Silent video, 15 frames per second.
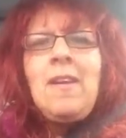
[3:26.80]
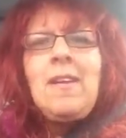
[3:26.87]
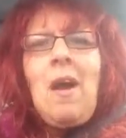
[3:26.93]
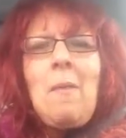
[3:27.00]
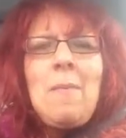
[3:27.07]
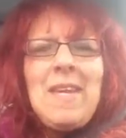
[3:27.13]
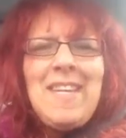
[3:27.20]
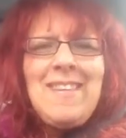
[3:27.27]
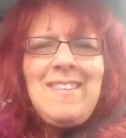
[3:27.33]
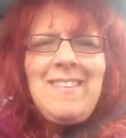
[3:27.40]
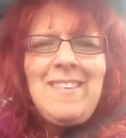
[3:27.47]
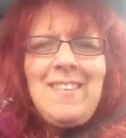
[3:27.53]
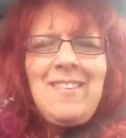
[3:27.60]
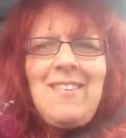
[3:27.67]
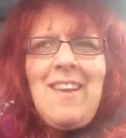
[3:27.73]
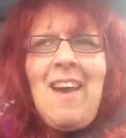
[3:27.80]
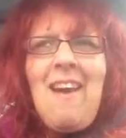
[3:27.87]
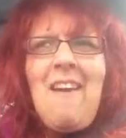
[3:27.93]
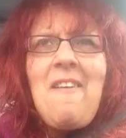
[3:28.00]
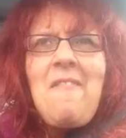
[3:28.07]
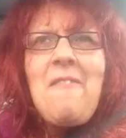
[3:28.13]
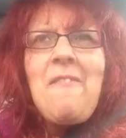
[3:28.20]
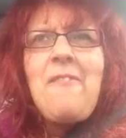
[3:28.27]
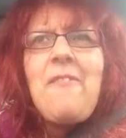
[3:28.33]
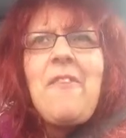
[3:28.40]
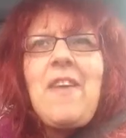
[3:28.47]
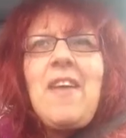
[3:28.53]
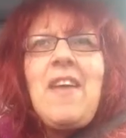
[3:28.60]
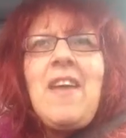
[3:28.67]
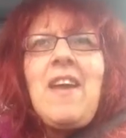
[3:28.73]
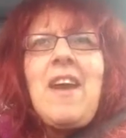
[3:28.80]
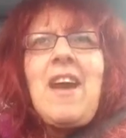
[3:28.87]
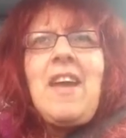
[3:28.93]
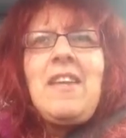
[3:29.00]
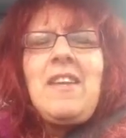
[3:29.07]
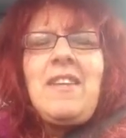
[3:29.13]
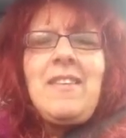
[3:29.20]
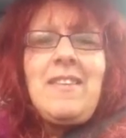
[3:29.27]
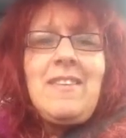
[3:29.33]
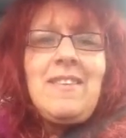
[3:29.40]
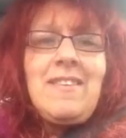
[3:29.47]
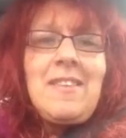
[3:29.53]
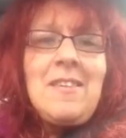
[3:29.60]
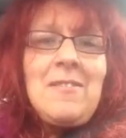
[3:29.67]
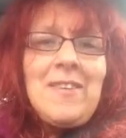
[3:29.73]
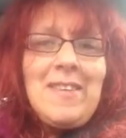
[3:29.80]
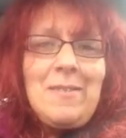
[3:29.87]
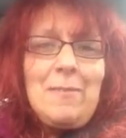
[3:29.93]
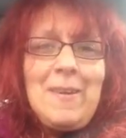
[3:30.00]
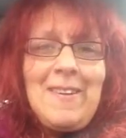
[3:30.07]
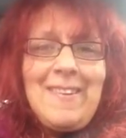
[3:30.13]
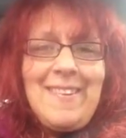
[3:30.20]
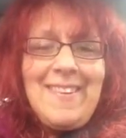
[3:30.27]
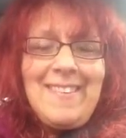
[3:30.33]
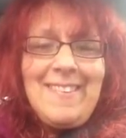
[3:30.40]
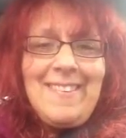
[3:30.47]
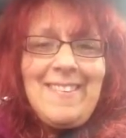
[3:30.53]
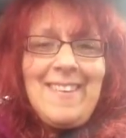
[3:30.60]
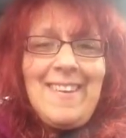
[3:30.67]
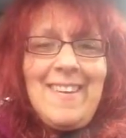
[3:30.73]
coming into your life, and this is a new experience.